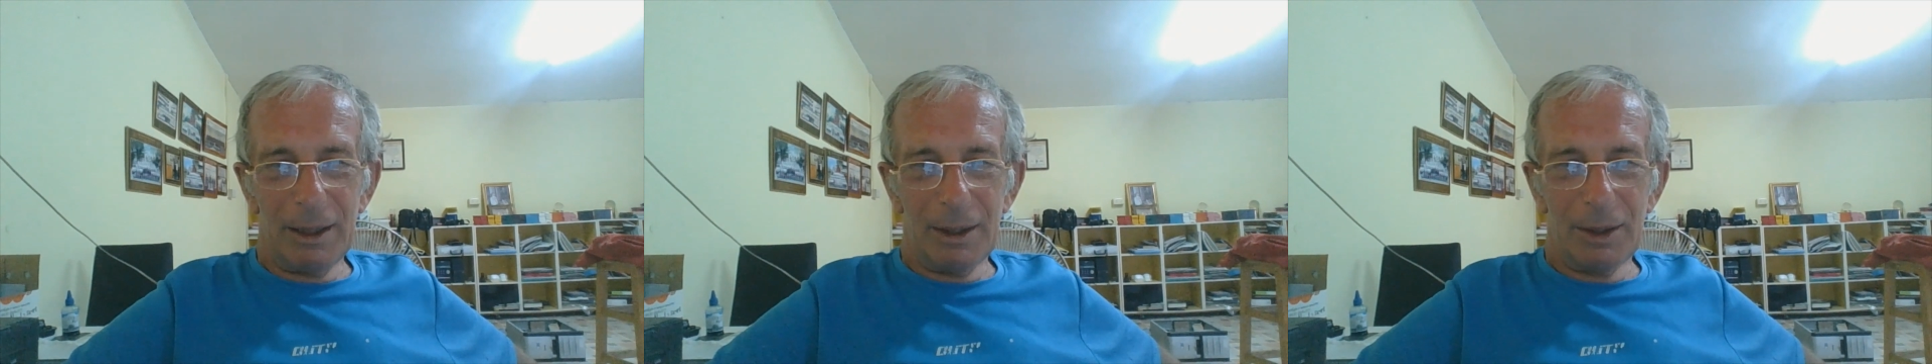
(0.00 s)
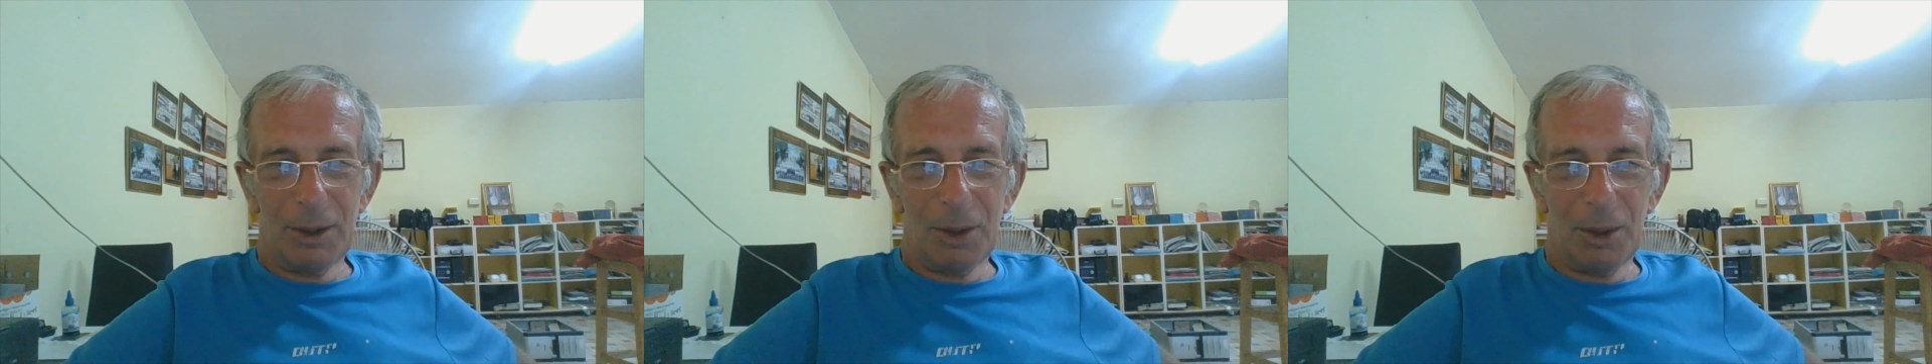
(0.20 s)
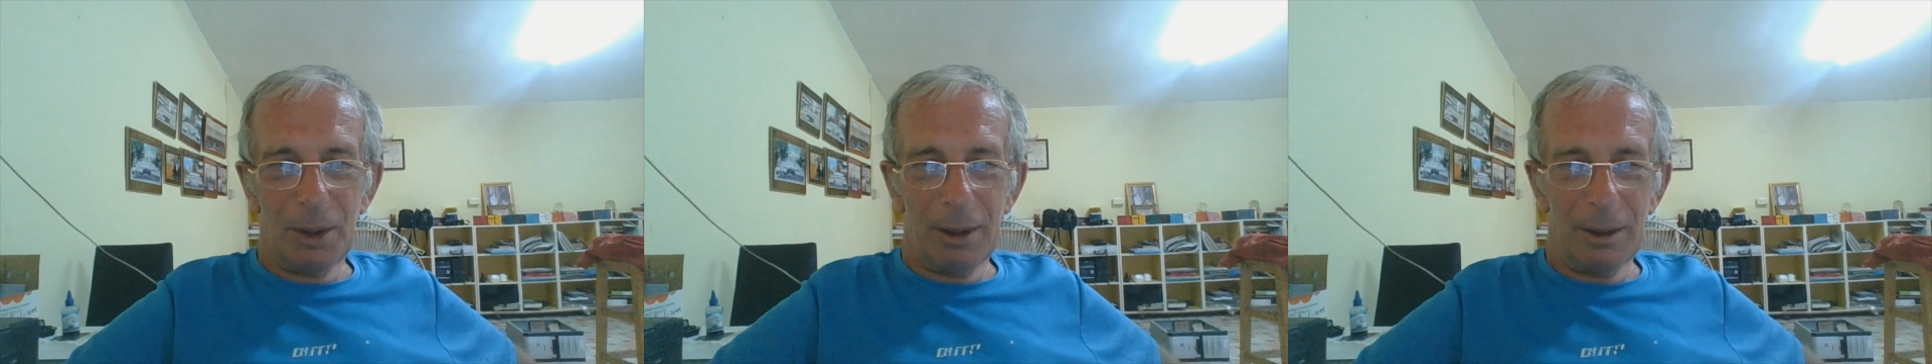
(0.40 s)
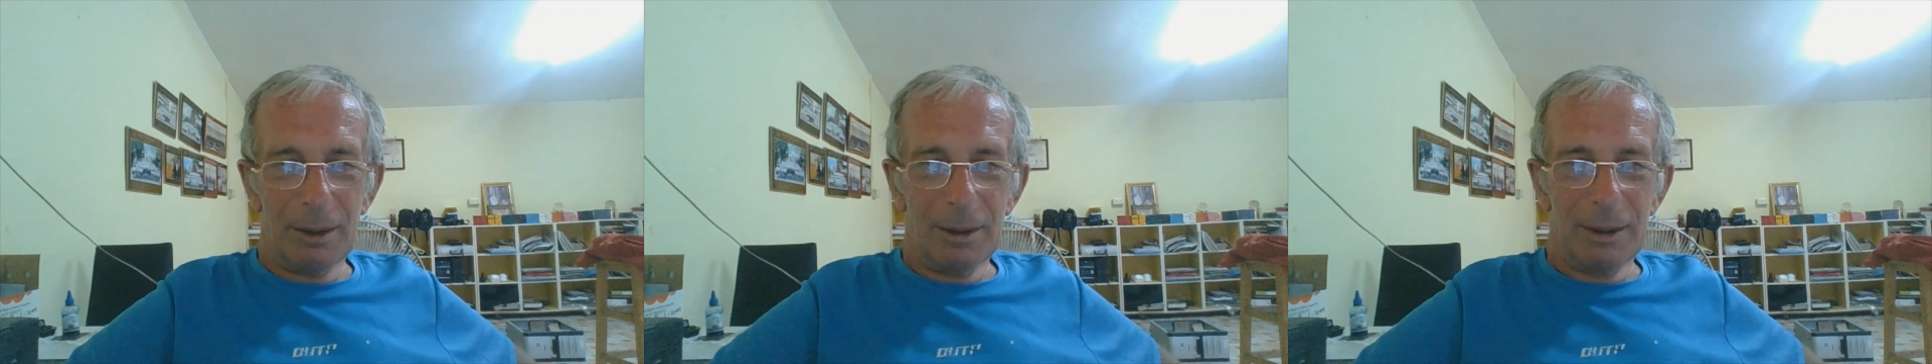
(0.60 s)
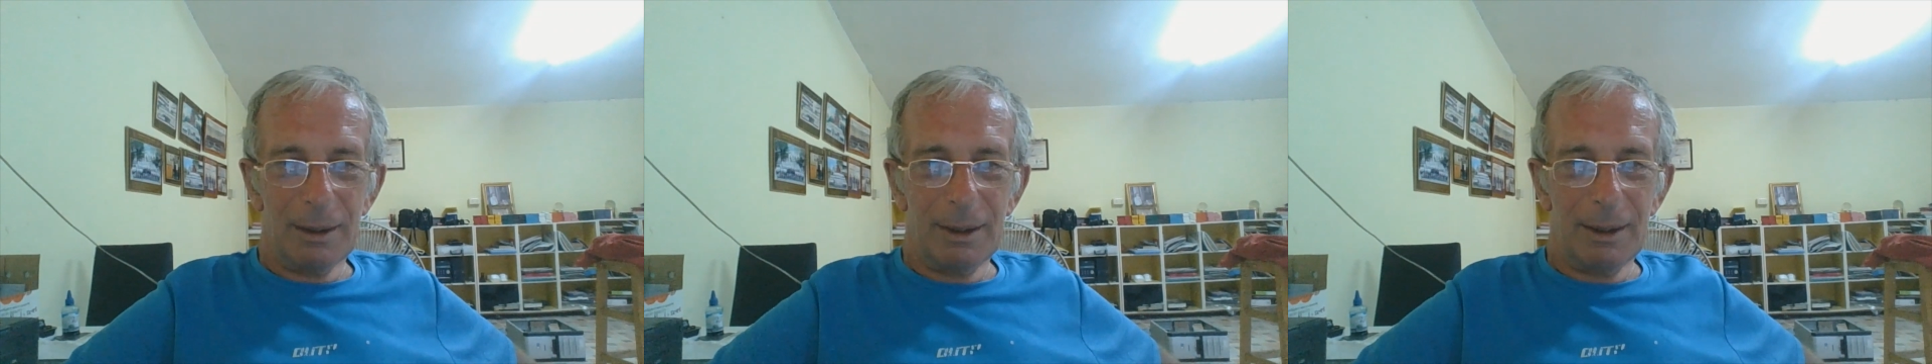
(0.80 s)
So
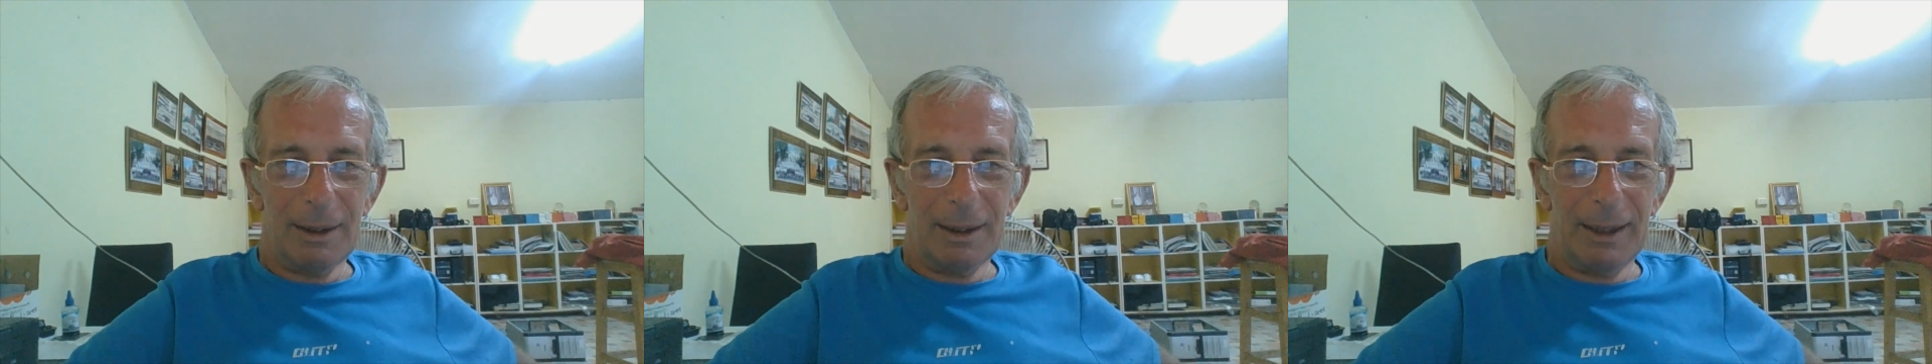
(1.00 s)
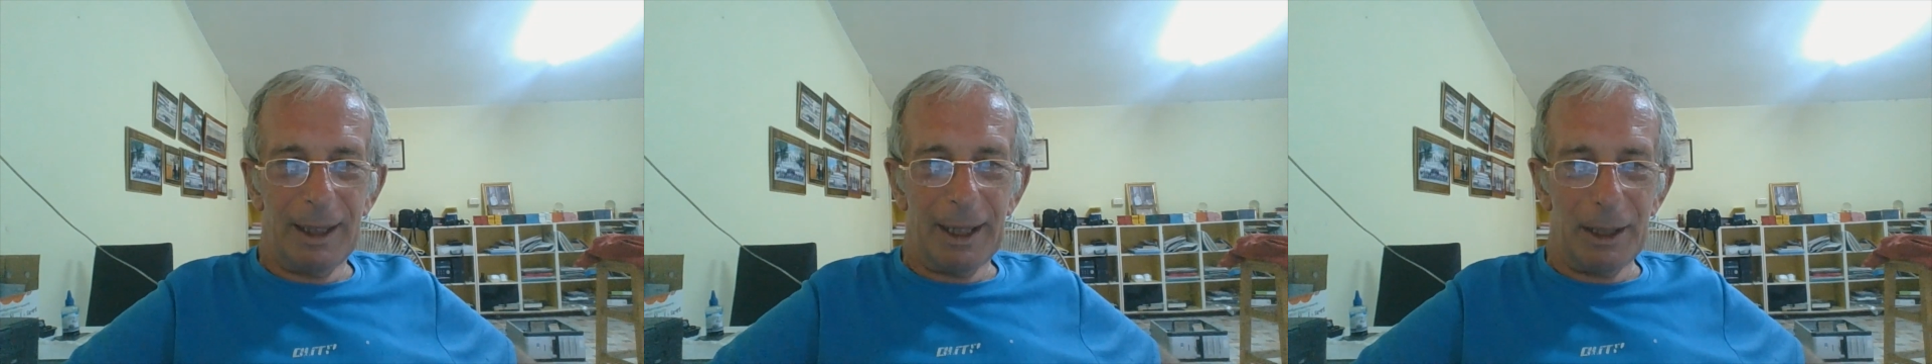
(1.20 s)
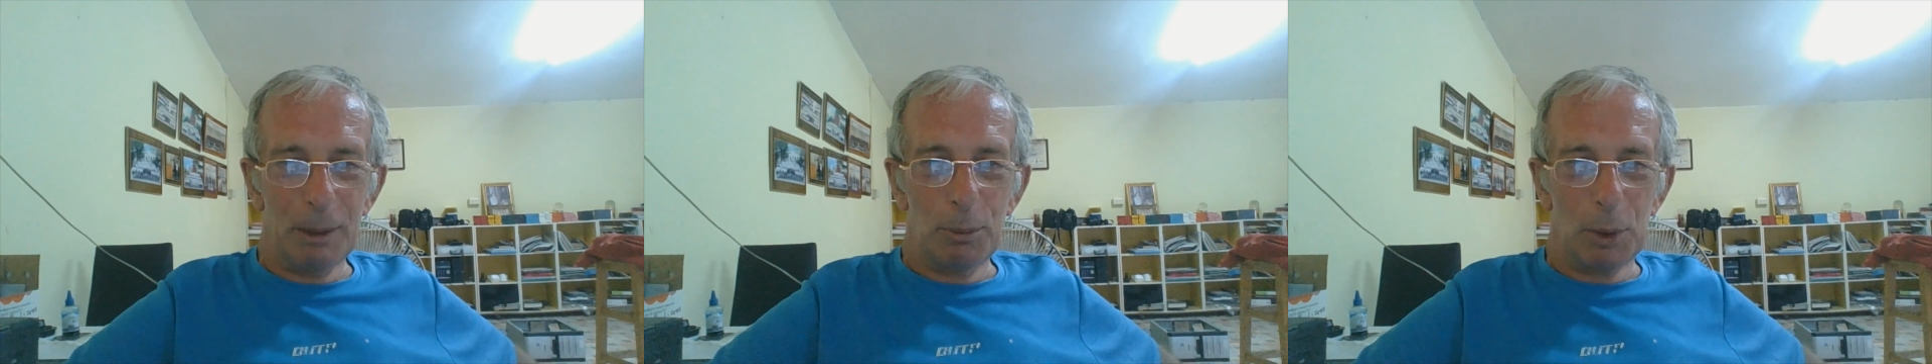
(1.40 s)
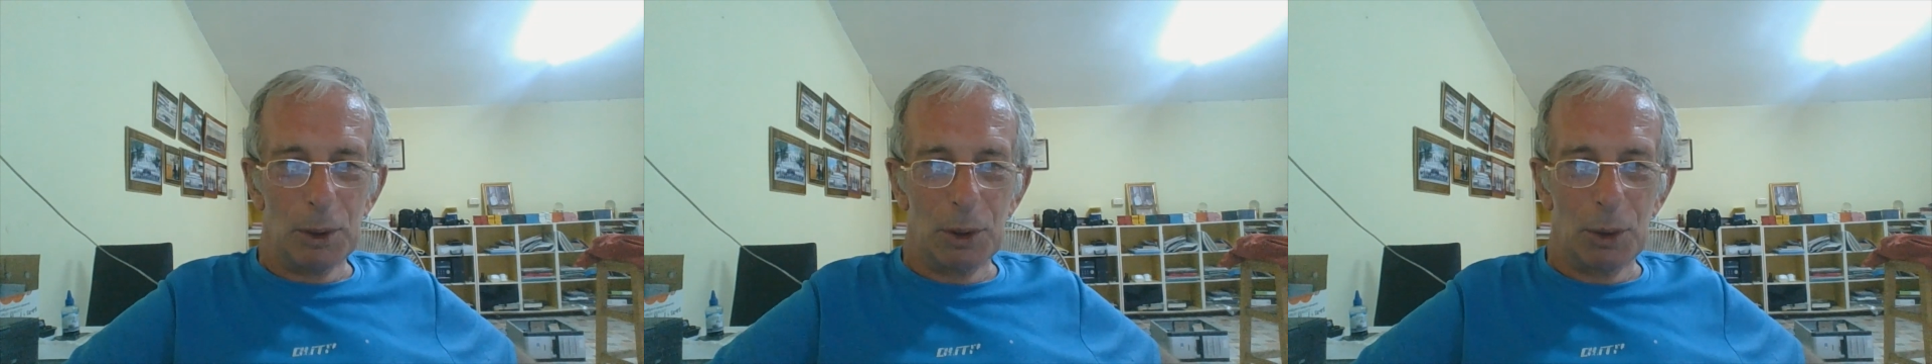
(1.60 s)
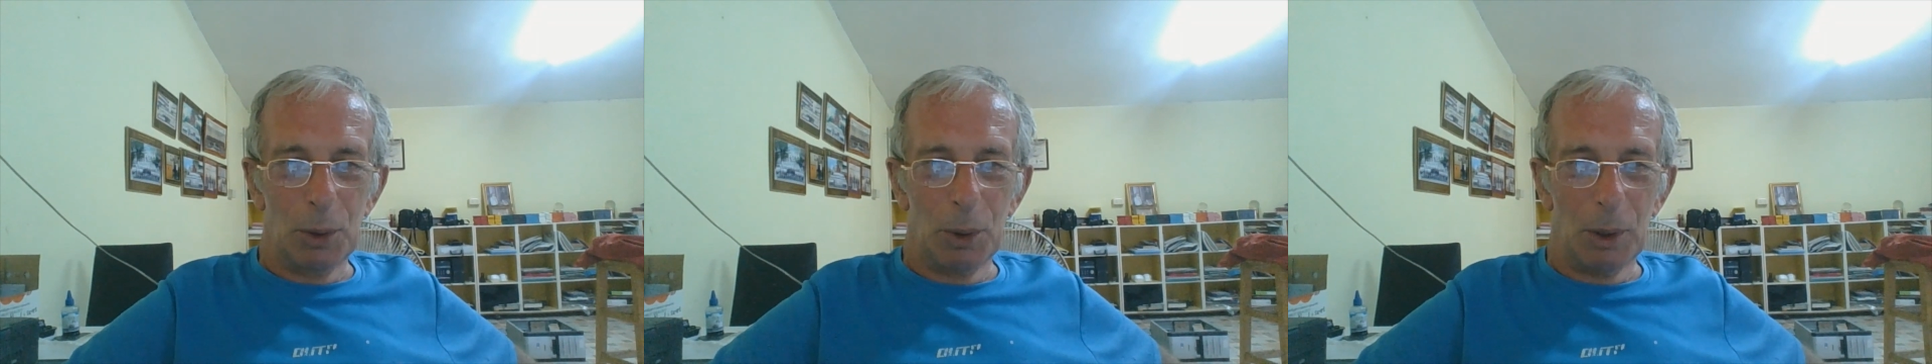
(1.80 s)
the Arab
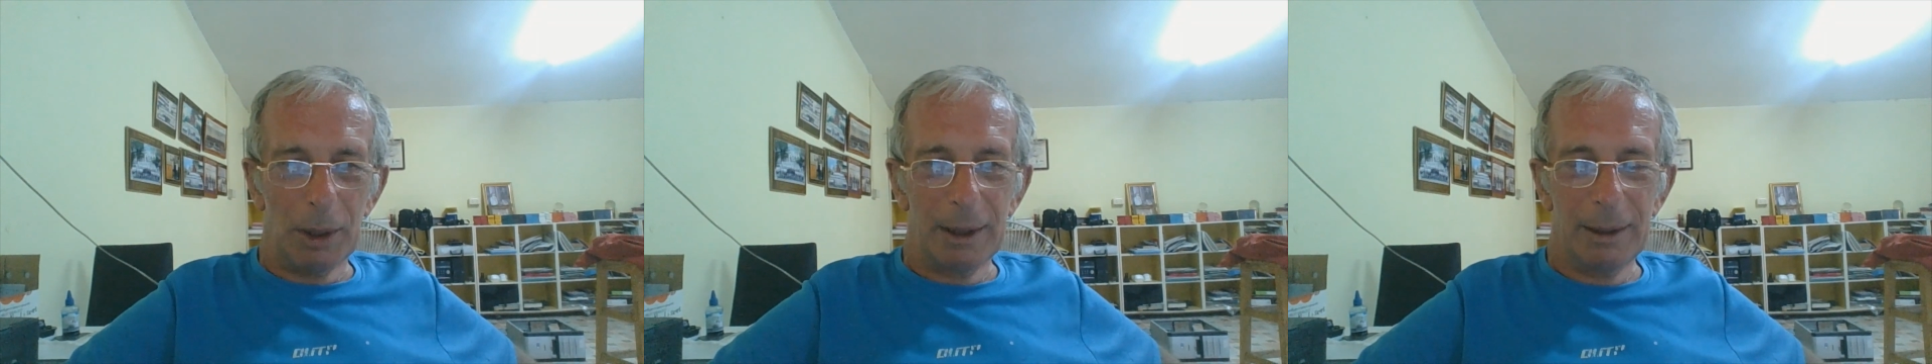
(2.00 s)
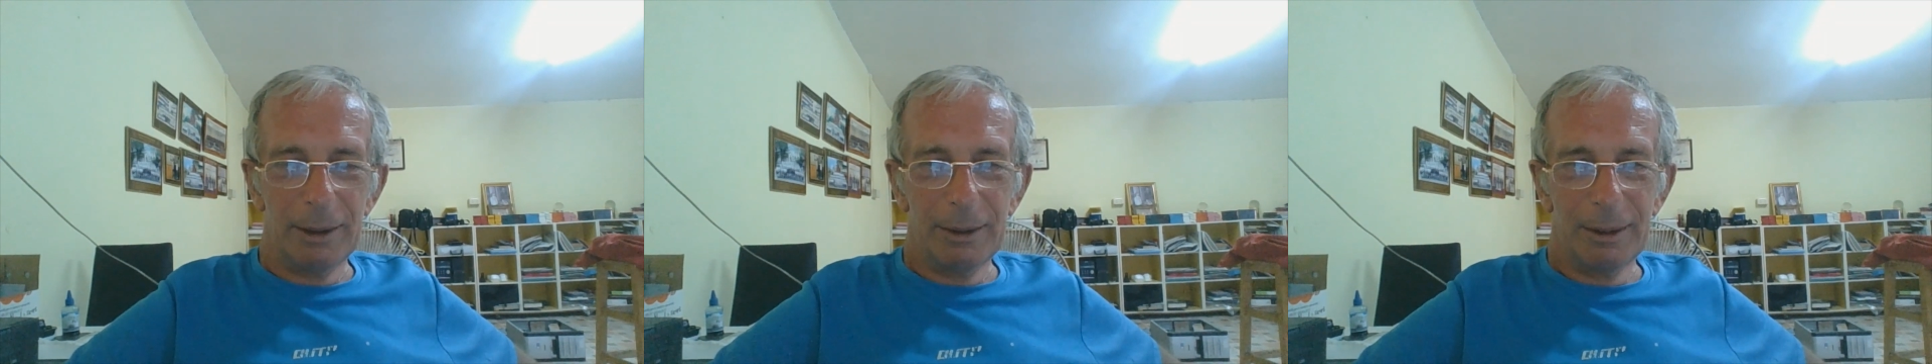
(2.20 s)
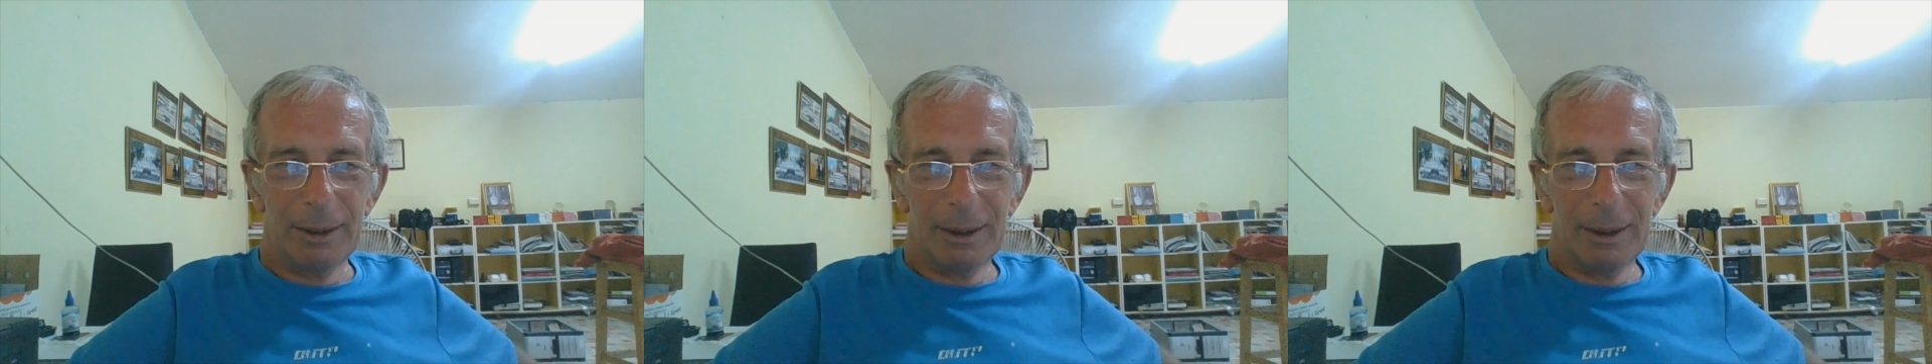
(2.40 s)
was talking,